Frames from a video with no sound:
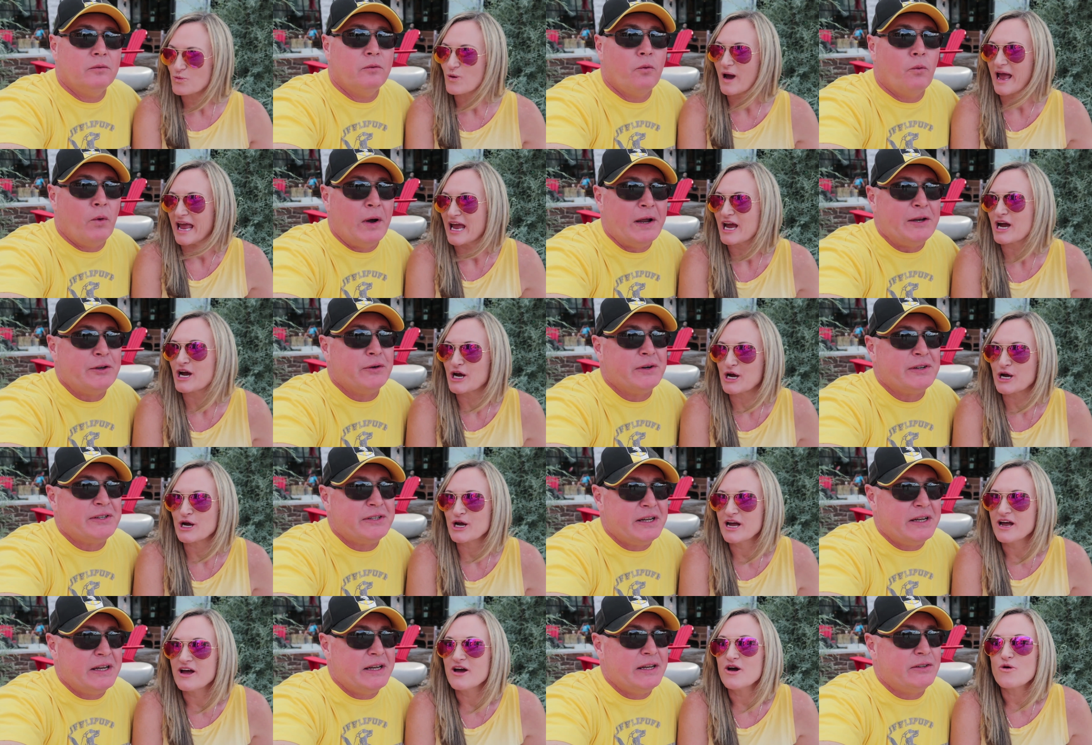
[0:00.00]
Speaker 1: Wear,
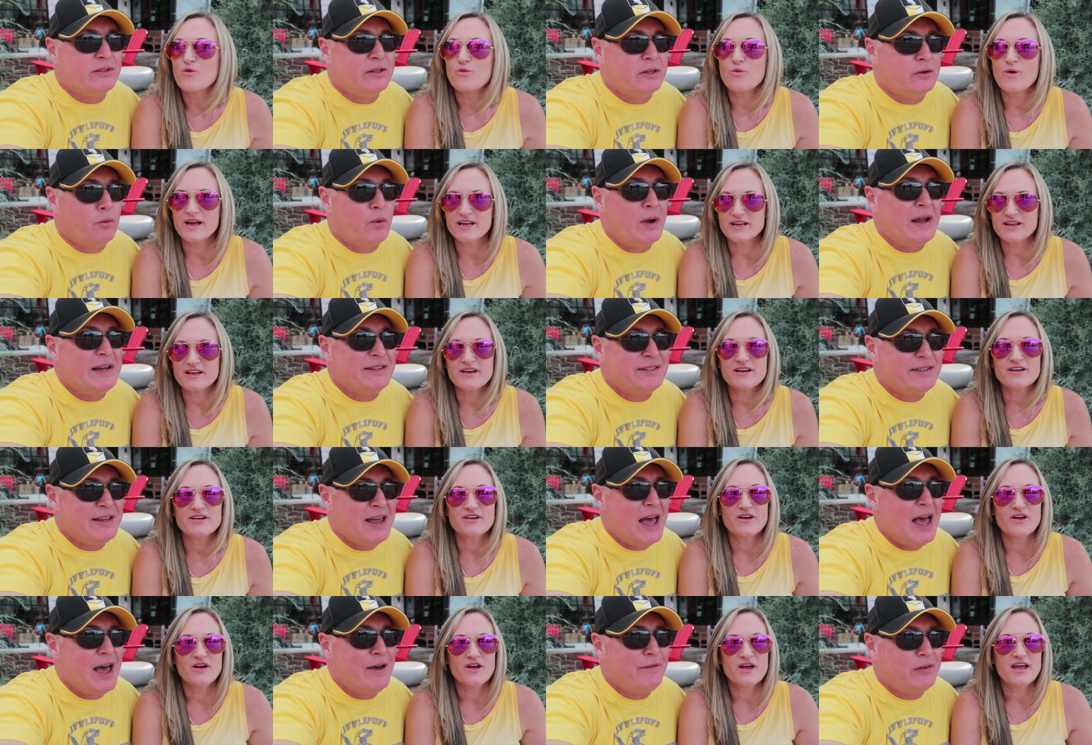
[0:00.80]
waitresses and wait, wait,
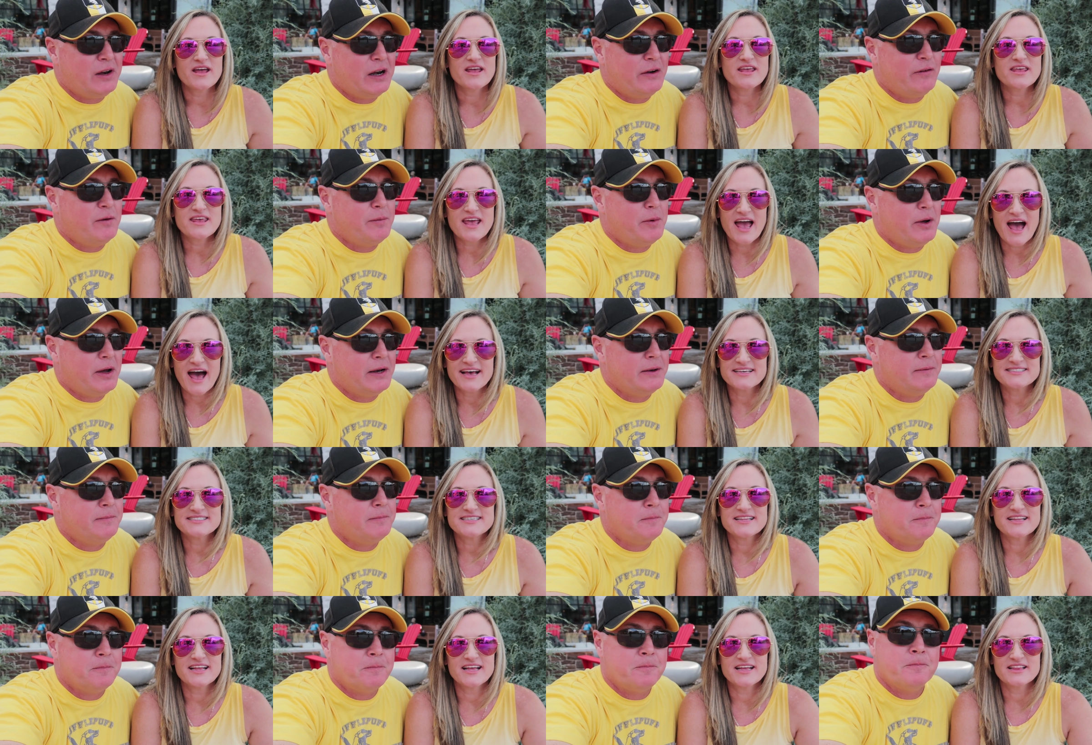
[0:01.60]
staff and everybody. Yes,
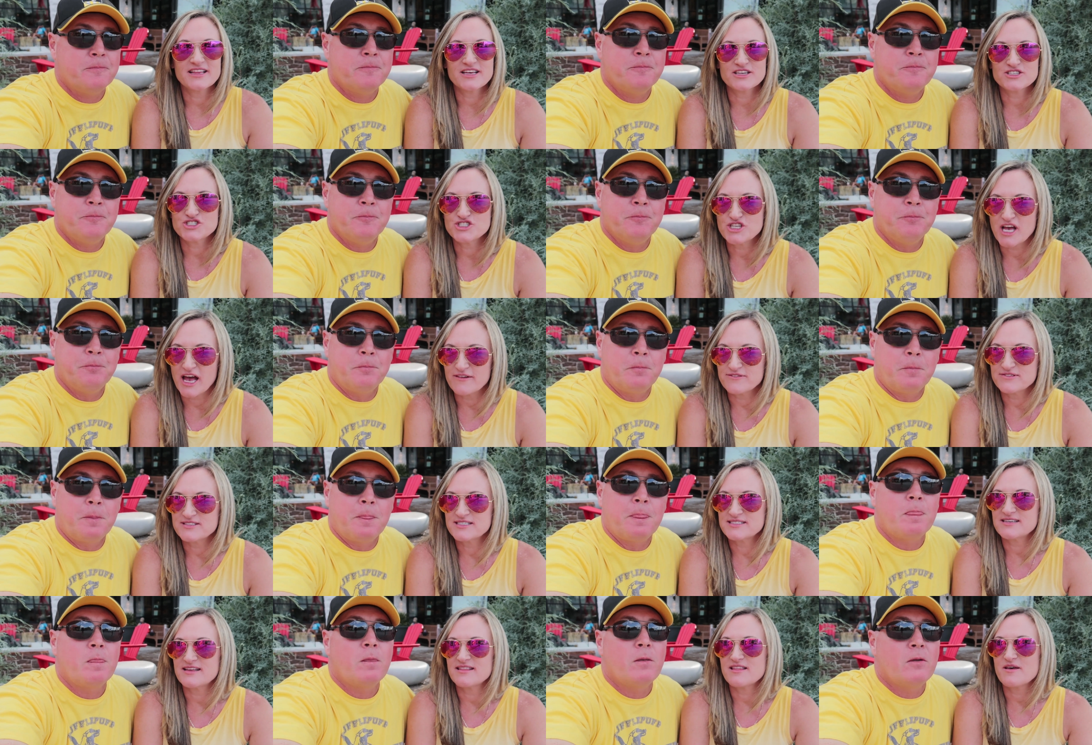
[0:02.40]
and then the chefs
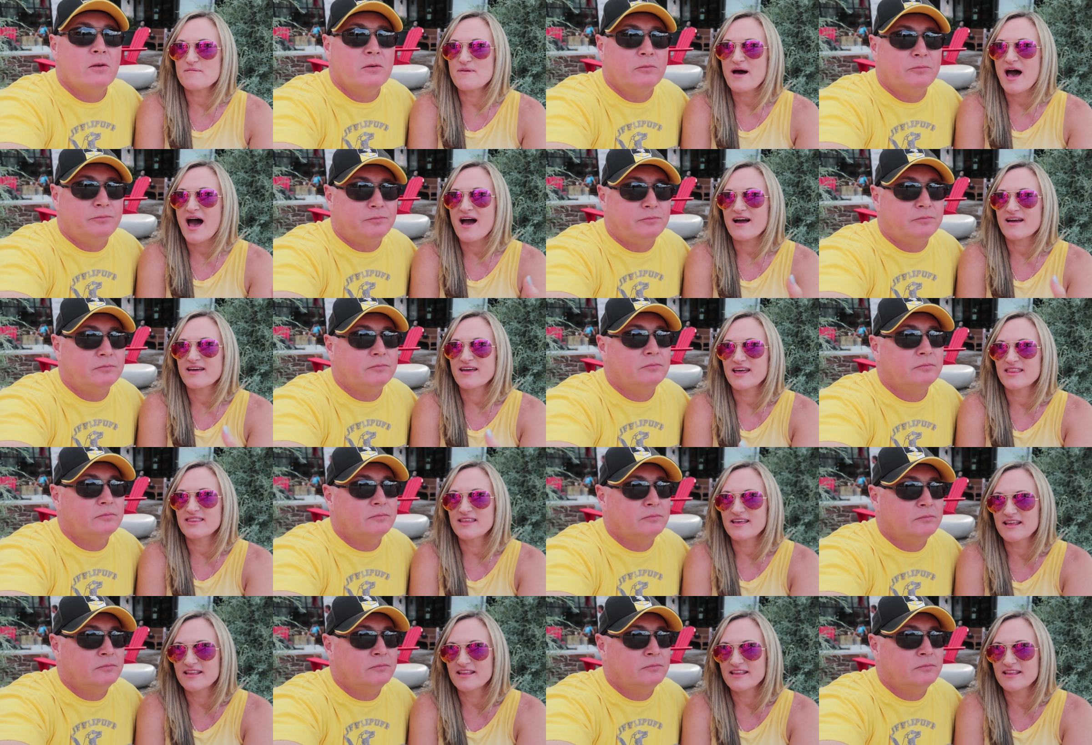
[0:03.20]
in the back, and